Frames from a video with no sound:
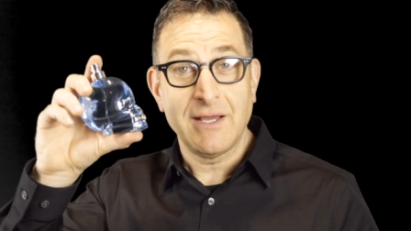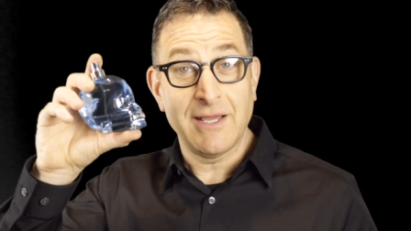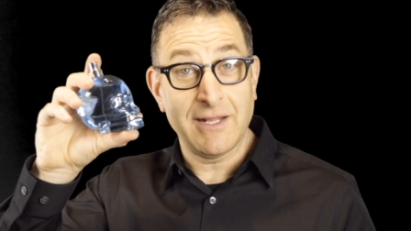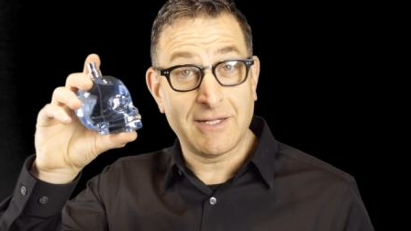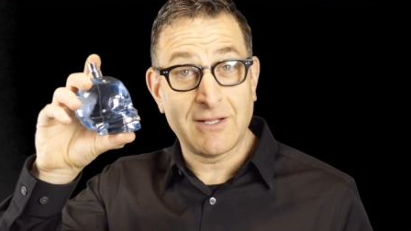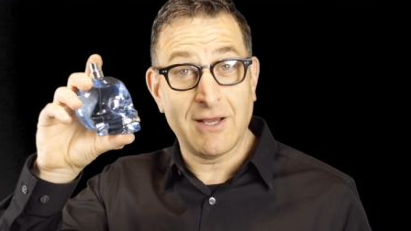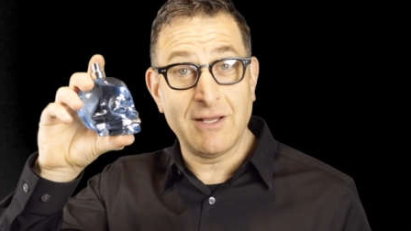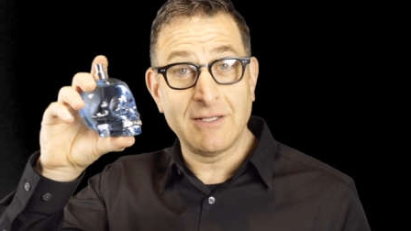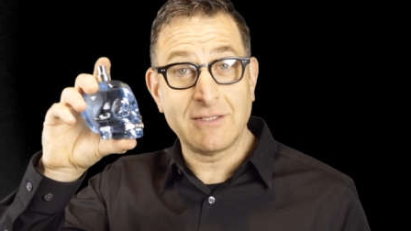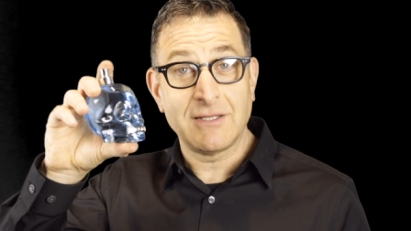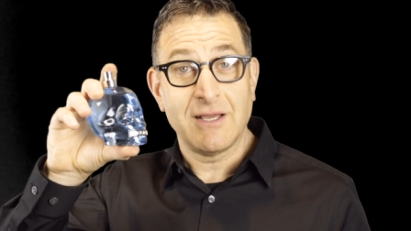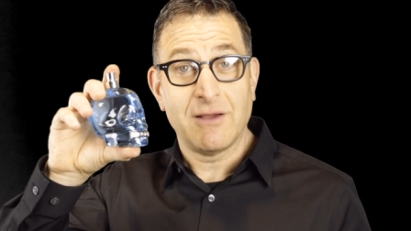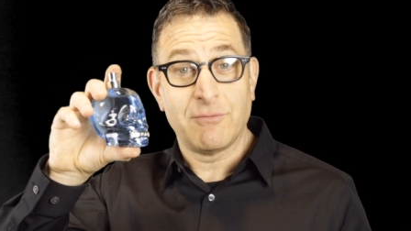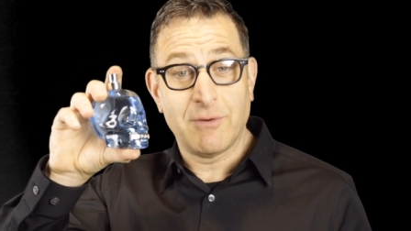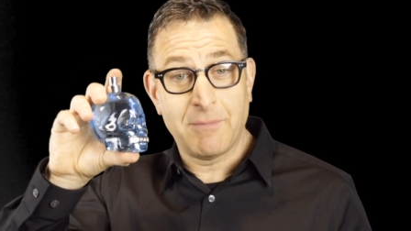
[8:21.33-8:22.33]
It does
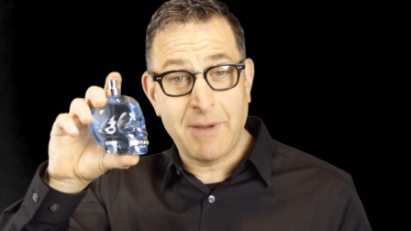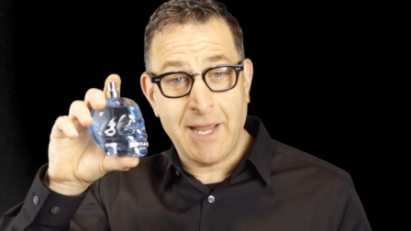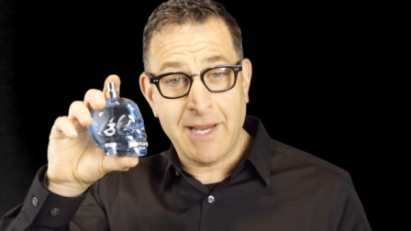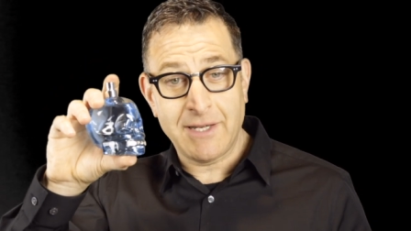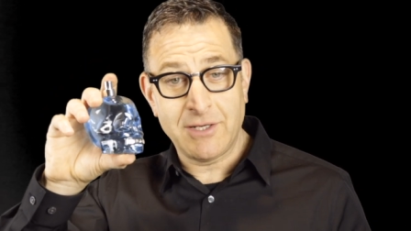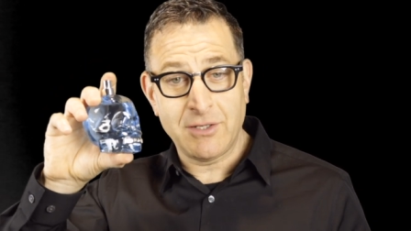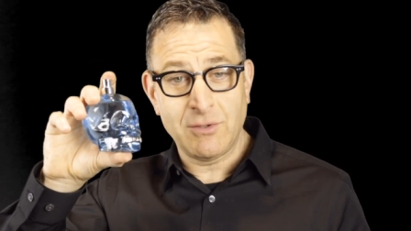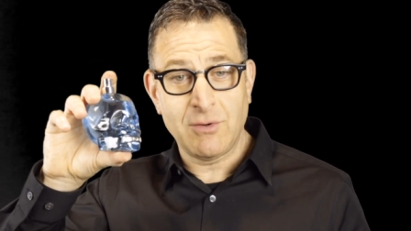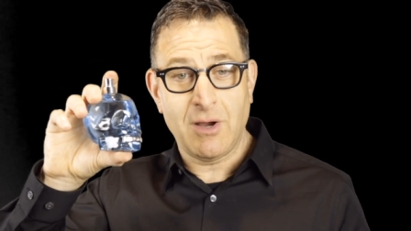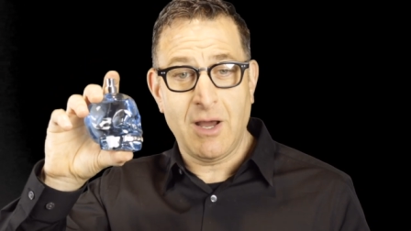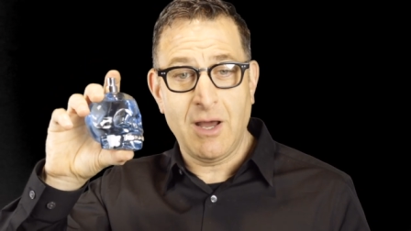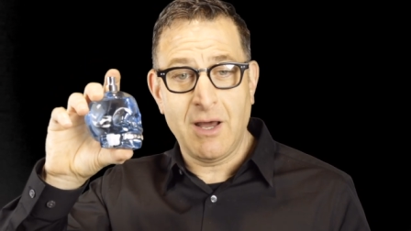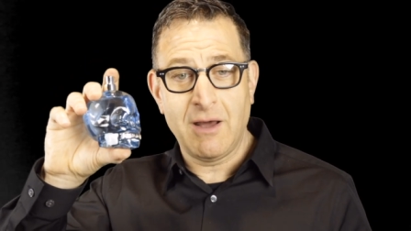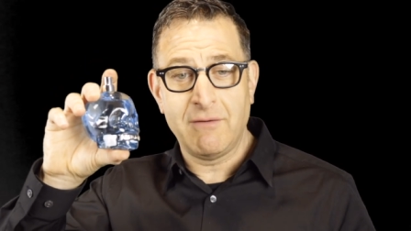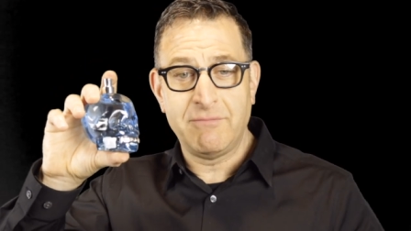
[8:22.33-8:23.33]
remind you
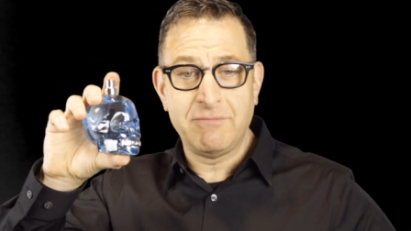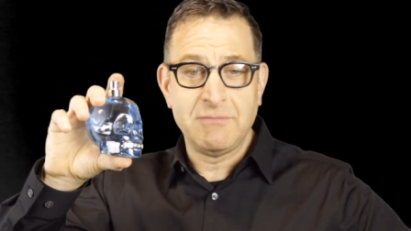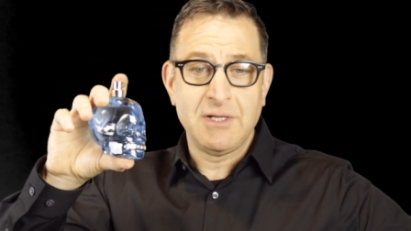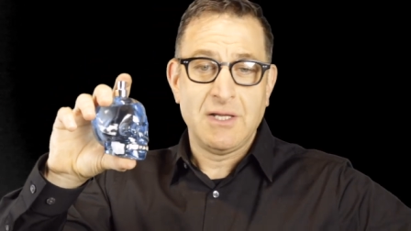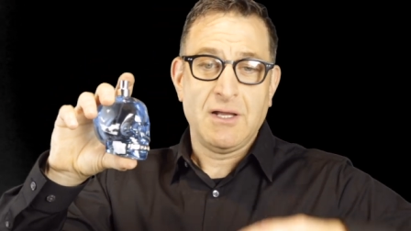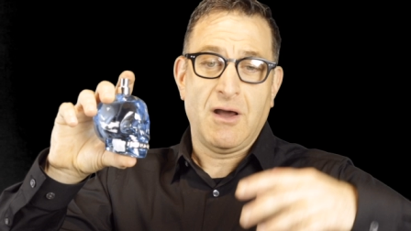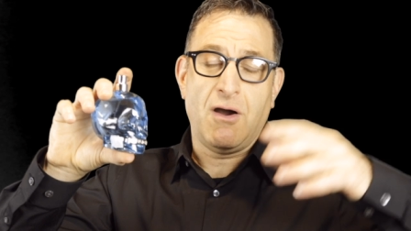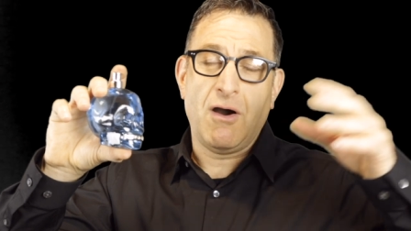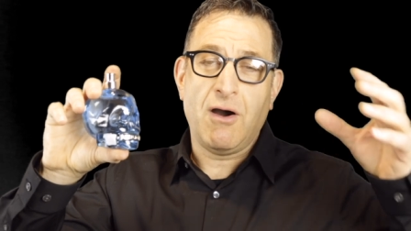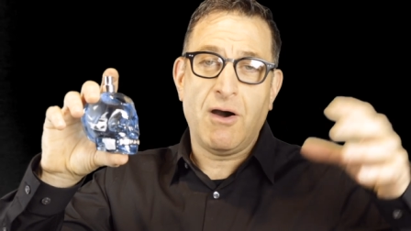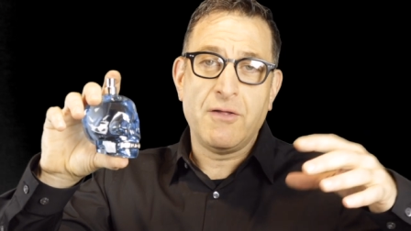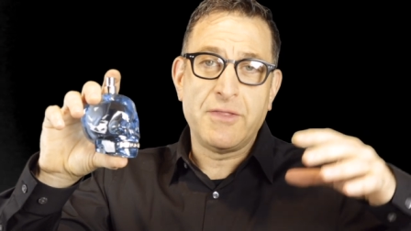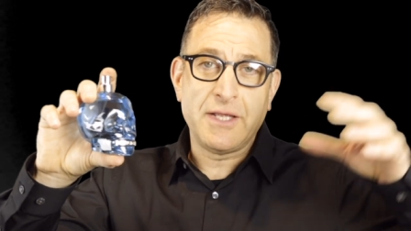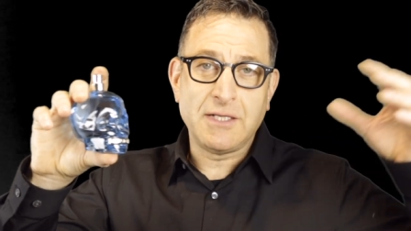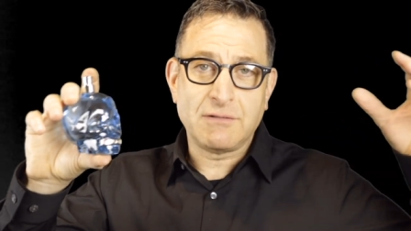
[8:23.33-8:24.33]
of
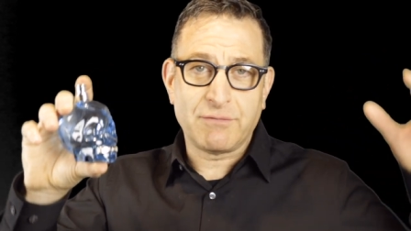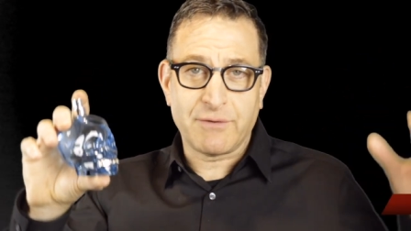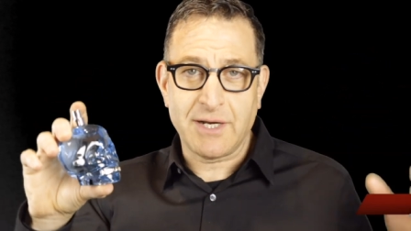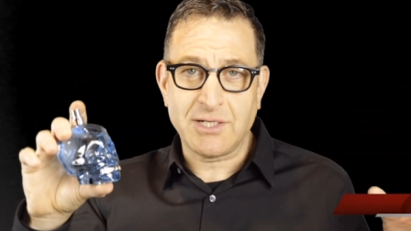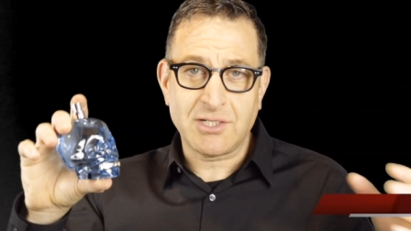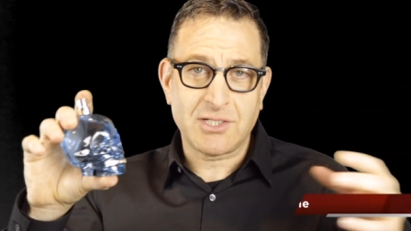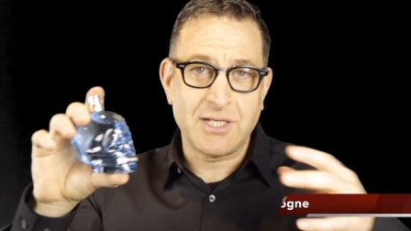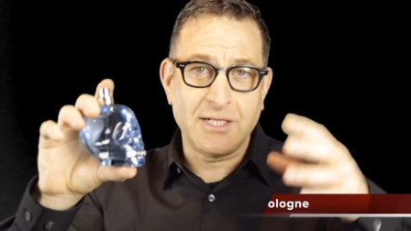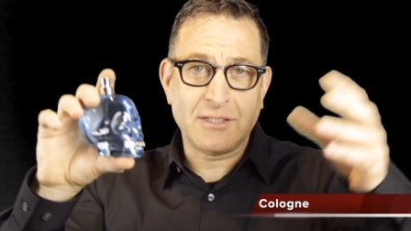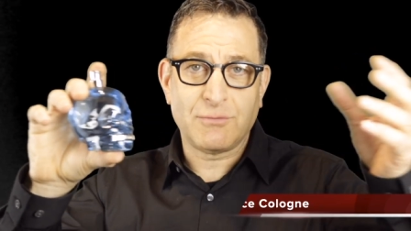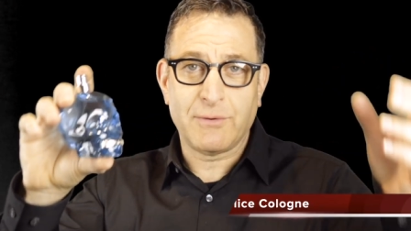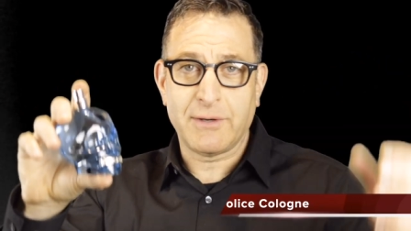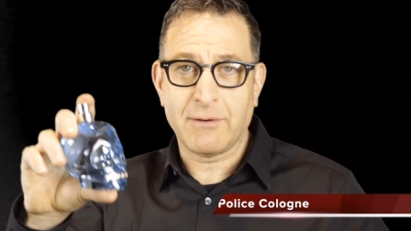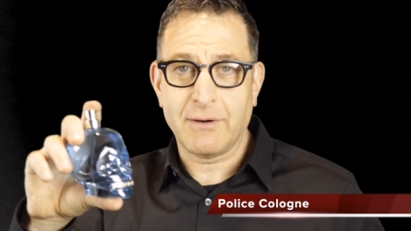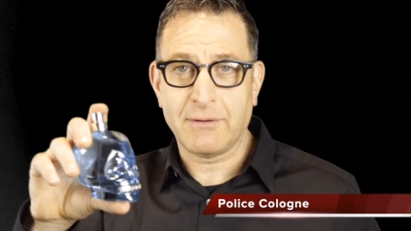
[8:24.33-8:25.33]
all these fresh scents
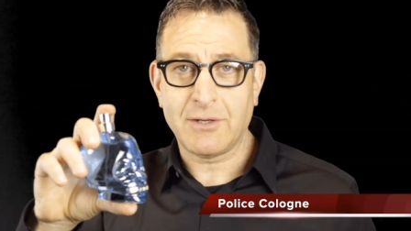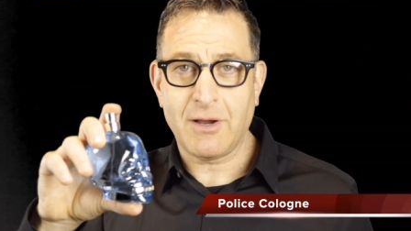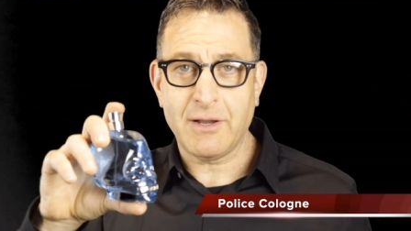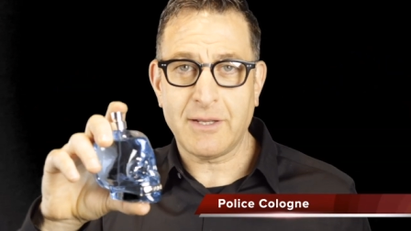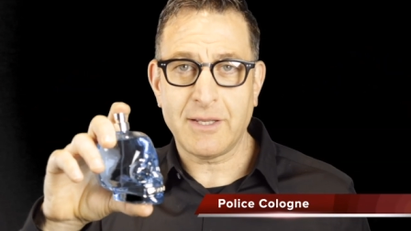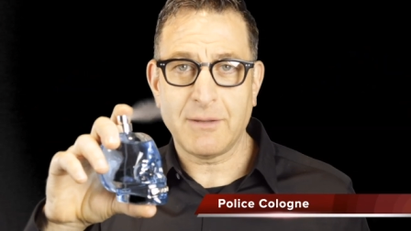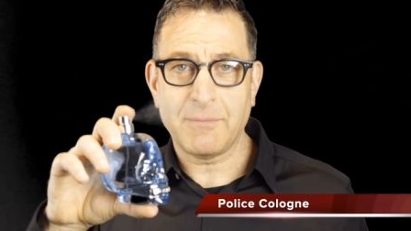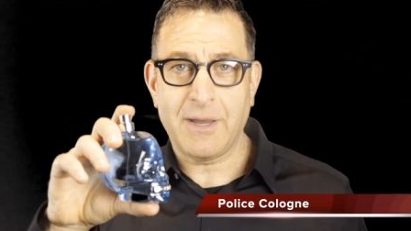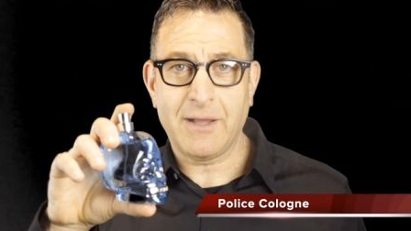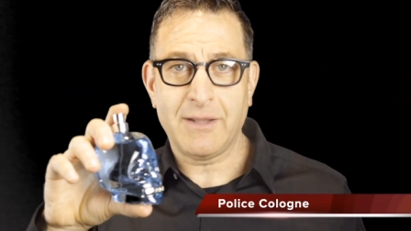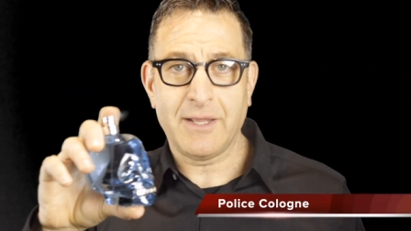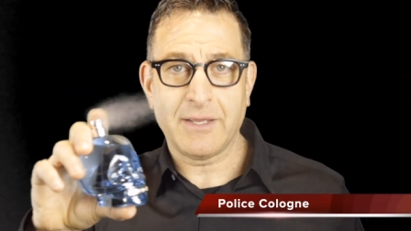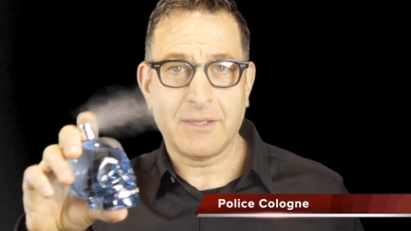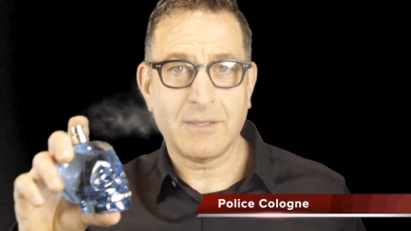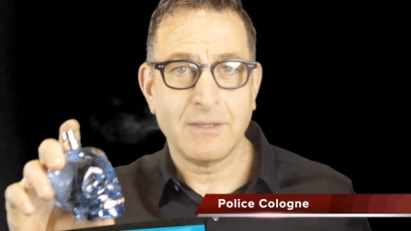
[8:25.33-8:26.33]
we were talking about,
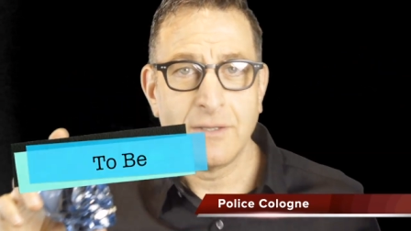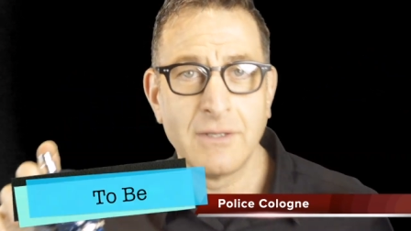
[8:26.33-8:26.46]
like